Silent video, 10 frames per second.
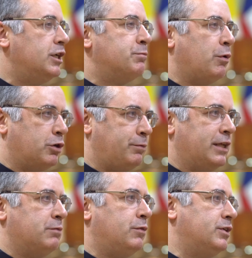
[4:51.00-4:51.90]
But what
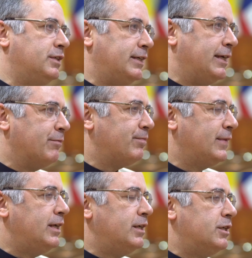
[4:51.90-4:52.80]
about the modern day?
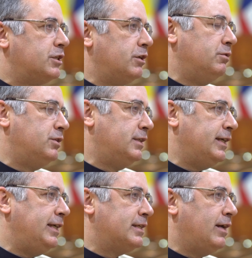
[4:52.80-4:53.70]
So
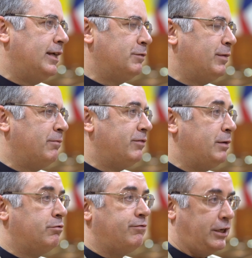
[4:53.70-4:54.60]
today, science has become very
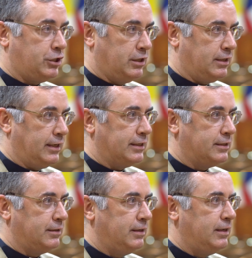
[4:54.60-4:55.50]

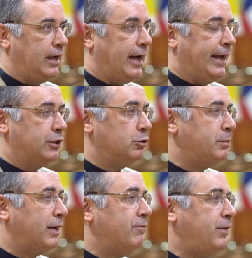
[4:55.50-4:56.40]
professionalized, and it's also
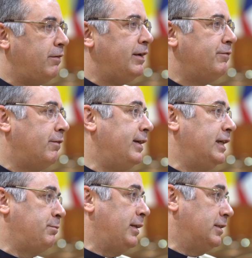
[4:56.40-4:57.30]
become very, very
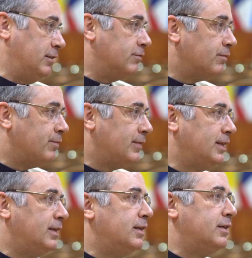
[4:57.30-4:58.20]
expensive.
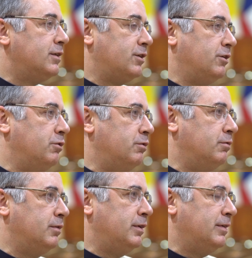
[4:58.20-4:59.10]

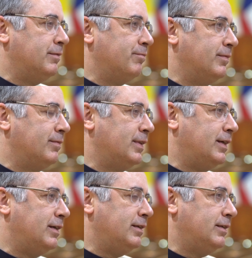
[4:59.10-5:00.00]
So
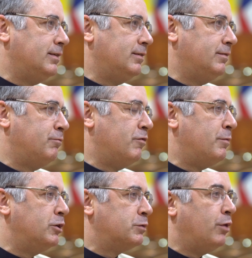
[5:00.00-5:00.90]
for
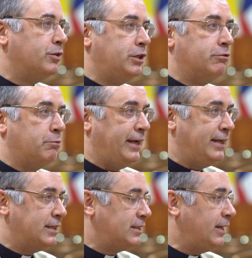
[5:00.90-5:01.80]
most modern
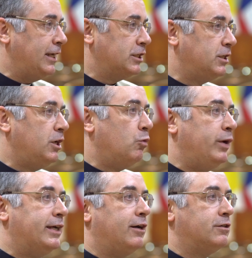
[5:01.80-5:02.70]
European states,
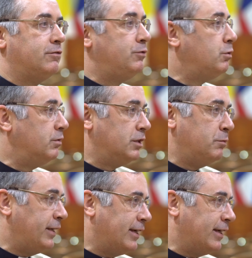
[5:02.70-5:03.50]
we can't afford the big